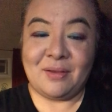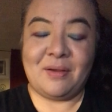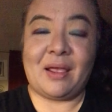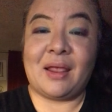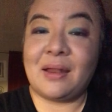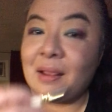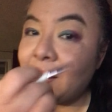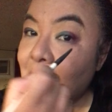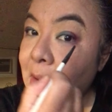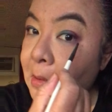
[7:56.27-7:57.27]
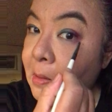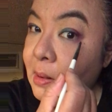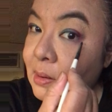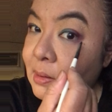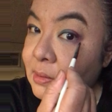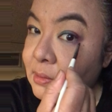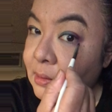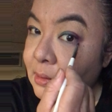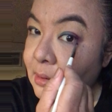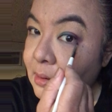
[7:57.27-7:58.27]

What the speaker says: Alright. See.